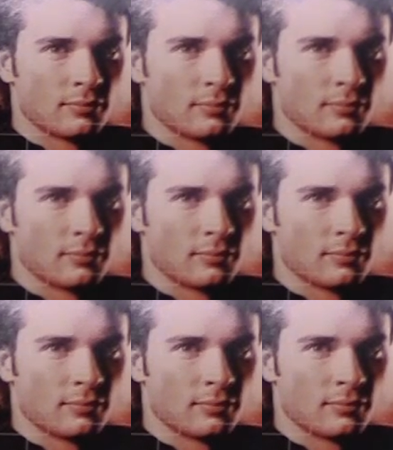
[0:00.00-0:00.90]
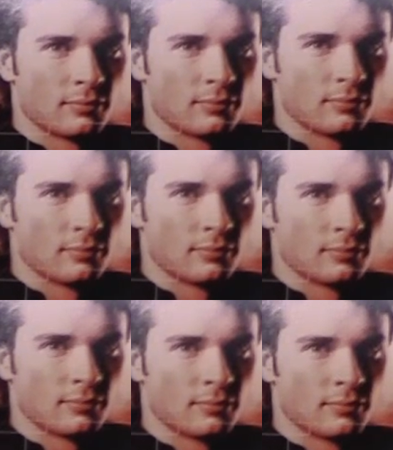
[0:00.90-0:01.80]

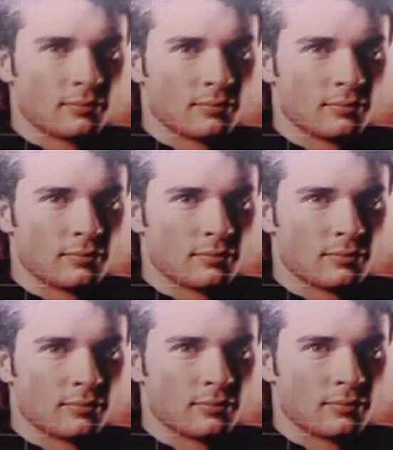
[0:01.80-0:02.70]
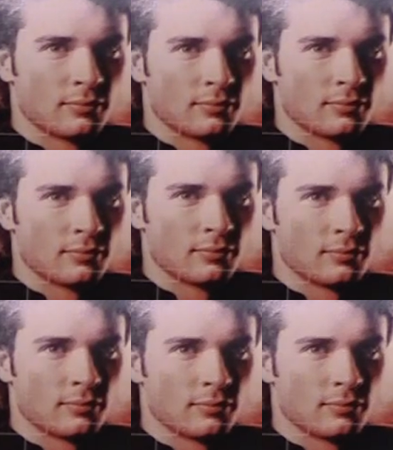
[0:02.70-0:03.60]

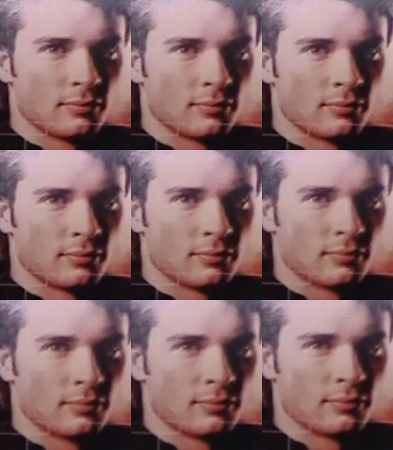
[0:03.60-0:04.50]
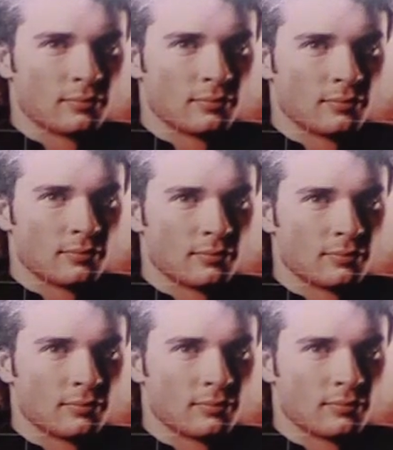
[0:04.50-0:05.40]

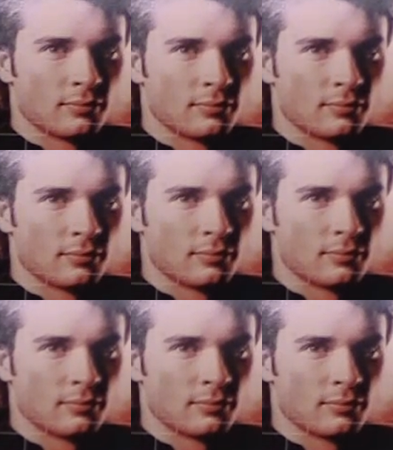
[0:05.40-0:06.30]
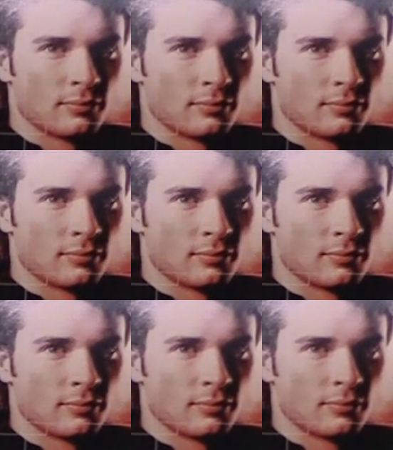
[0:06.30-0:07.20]

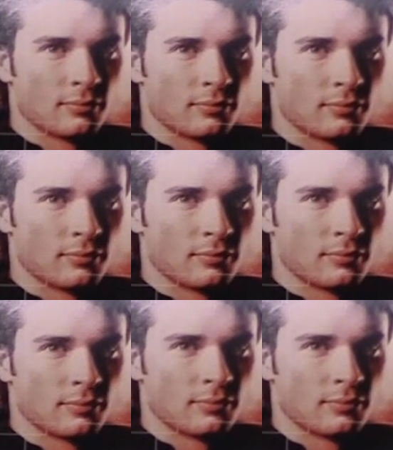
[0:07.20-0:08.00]
[no speech]